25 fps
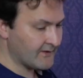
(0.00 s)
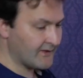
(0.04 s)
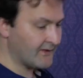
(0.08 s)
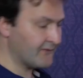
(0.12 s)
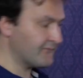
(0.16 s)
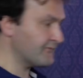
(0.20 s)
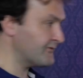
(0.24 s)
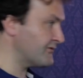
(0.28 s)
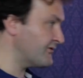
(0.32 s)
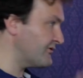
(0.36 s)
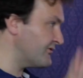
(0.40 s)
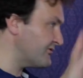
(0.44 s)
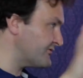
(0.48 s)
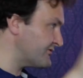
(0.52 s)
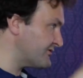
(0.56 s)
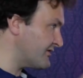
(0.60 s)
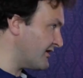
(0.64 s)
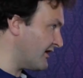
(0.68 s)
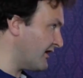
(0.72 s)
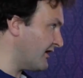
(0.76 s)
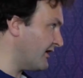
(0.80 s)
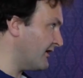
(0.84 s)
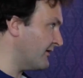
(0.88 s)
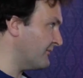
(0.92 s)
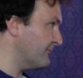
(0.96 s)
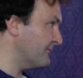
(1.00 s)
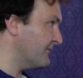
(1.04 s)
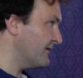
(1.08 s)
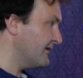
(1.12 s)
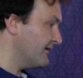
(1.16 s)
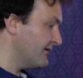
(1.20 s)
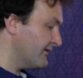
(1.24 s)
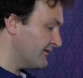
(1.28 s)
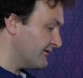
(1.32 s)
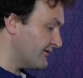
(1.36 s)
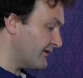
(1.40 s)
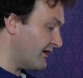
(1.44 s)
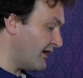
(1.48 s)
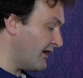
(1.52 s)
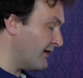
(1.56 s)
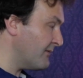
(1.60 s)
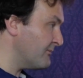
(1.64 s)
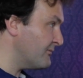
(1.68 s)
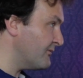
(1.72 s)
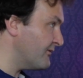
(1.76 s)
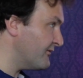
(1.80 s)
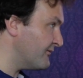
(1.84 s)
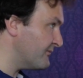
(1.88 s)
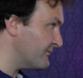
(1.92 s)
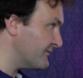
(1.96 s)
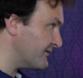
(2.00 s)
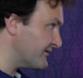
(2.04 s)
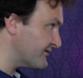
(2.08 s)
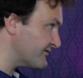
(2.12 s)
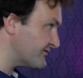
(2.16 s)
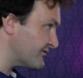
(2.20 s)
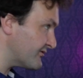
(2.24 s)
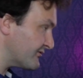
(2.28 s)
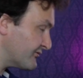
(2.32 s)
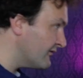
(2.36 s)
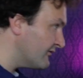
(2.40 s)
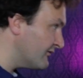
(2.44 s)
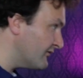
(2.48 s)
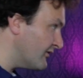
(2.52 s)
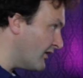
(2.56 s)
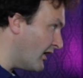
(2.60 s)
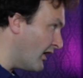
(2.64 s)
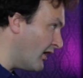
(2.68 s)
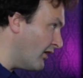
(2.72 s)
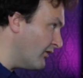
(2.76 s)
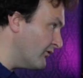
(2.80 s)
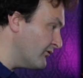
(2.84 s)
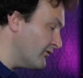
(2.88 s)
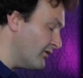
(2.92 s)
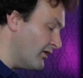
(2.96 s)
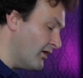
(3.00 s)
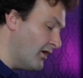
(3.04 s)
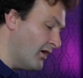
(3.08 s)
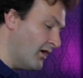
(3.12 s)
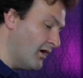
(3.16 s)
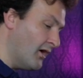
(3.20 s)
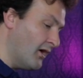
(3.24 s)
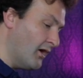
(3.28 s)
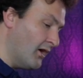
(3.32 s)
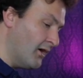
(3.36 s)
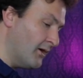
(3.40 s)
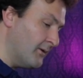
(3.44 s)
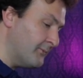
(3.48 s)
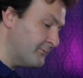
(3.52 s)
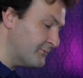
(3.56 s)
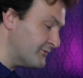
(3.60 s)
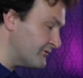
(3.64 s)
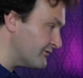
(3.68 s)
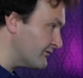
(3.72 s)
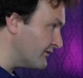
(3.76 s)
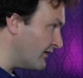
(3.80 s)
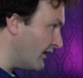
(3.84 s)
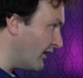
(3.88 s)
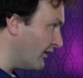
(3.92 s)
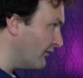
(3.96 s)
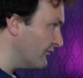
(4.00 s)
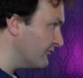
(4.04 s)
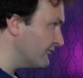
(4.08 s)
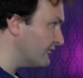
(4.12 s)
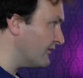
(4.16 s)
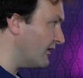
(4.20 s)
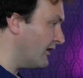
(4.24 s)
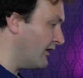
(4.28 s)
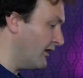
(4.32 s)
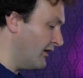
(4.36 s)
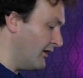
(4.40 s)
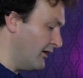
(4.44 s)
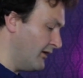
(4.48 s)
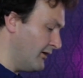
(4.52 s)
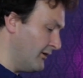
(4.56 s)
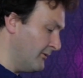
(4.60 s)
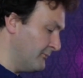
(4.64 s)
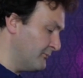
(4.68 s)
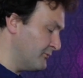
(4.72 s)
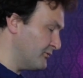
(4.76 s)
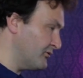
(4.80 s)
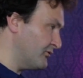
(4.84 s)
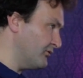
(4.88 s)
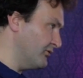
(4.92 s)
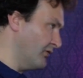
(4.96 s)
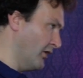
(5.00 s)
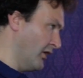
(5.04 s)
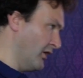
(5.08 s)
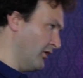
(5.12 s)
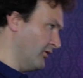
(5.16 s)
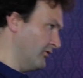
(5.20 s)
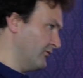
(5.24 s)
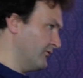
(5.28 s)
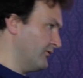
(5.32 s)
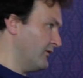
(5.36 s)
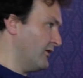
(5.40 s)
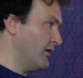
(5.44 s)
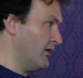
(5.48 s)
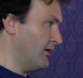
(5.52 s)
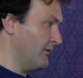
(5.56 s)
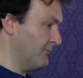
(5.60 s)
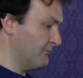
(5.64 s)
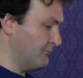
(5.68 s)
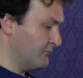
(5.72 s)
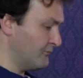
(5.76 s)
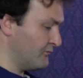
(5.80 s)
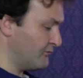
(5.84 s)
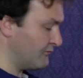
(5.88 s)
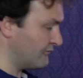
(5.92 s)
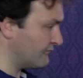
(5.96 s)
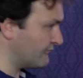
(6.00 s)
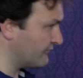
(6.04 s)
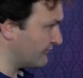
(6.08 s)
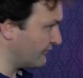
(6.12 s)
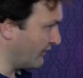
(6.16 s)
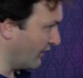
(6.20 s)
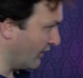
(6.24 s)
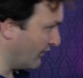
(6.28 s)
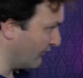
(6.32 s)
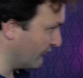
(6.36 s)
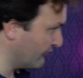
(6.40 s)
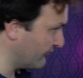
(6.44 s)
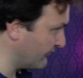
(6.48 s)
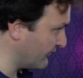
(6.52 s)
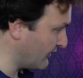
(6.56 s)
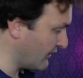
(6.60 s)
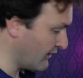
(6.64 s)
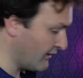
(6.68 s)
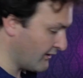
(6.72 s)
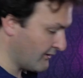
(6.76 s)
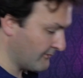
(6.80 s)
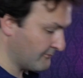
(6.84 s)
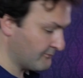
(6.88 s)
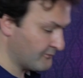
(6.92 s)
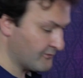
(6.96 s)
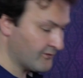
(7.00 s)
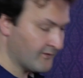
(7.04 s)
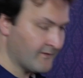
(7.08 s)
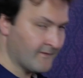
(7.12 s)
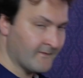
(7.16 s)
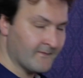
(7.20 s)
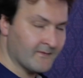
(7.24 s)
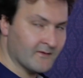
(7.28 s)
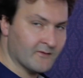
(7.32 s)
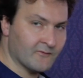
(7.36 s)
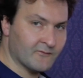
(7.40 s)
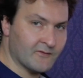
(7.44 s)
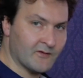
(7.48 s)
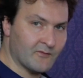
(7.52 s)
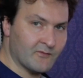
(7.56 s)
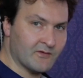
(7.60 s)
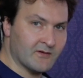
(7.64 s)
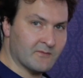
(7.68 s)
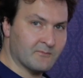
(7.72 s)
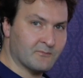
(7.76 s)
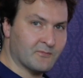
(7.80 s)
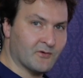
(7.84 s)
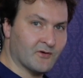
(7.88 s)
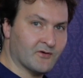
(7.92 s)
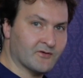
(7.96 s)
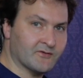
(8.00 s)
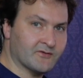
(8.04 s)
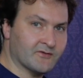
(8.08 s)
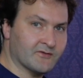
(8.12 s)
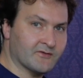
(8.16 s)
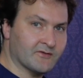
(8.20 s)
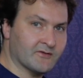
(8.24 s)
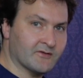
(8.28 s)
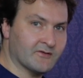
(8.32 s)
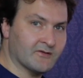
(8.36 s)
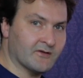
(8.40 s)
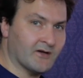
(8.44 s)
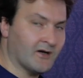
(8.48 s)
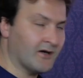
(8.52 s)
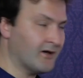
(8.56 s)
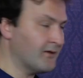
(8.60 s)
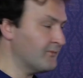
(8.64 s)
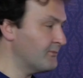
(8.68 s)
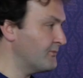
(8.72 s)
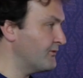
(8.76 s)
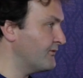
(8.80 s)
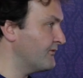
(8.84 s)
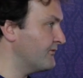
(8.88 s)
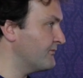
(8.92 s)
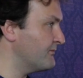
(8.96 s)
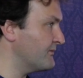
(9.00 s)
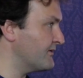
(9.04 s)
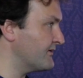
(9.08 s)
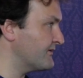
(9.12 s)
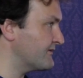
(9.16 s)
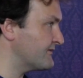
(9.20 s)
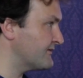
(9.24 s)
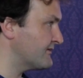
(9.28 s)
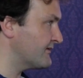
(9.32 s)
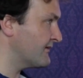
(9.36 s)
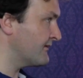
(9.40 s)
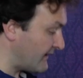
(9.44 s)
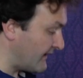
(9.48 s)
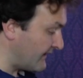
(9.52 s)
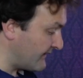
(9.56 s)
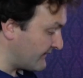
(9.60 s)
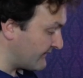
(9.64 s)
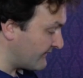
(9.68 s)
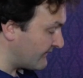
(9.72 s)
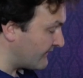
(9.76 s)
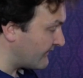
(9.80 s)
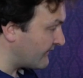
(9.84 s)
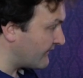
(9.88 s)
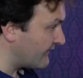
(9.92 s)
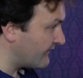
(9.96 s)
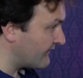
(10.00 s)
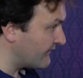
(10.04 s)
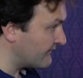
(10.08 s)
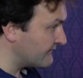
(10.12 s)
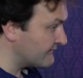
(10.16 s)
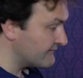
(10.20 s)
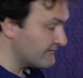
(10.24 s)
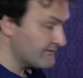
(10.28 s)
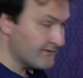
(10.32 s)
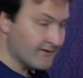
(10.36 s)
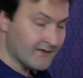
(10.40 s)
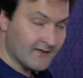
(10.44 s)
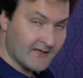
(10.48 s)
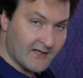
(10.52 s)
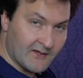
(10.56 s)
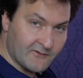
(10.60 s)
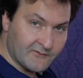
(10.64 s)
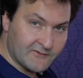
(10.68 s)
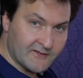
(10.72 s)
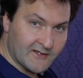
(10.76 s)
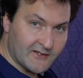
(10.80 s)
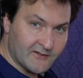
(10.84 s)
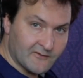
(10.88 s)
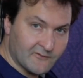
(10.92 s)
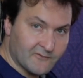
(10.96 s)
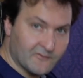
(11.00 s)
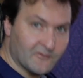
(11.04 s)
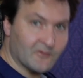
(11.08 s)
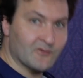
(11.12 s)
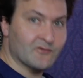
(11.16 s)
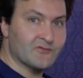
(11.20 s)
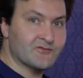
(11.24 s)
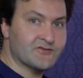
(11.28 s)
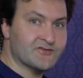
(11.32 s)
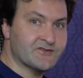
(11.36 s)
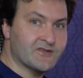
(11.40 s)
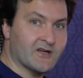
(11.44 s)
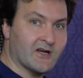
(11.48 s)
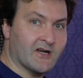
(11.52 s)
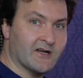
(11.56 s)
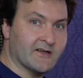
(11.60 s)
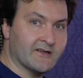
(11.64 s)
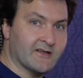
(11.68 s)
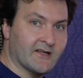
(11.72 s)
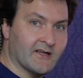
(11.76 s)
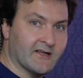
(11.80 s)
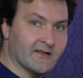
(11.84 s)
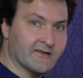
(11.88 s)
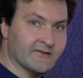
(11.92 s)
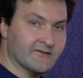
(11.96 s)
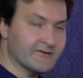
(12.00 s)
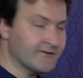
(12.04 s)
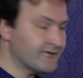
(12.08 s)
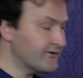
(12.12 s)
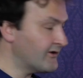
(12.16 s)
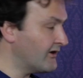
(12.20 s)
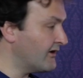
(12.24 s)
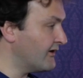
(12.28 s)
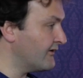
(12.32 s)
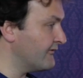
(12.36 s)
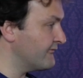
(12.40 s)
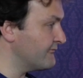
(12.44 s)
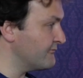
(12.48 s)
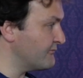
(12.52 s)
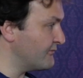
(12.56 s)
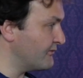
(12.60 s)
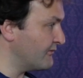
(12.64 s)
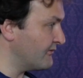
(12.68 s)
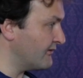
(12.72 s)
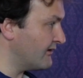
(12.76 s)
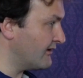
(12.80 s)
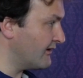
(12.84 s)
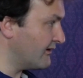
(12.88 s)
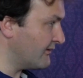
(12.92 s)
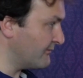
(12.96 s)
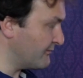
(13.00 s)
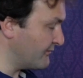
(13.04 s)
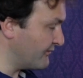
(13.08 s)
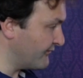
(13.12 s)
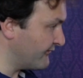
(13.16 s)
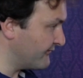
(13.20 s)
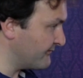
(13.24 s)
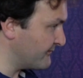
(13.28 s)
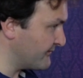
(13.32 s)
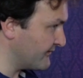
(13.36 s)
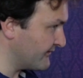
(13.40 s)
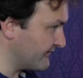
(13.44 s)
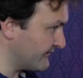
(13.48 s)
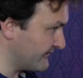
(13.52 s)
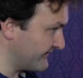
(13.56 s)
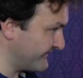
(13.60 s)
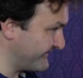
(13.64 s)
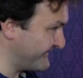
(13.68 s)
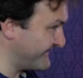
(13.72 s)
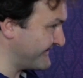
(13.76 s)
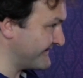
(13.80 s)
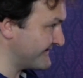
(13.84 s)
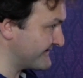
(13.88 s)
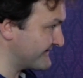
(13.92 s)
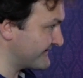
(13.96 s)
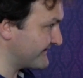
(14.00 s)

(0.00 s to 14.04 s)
have to use the arm. The arm movement is a down, up, down, up, down, up, down, up. Very important, the arm movement. And the left hand follows the right hand in the arm movement in this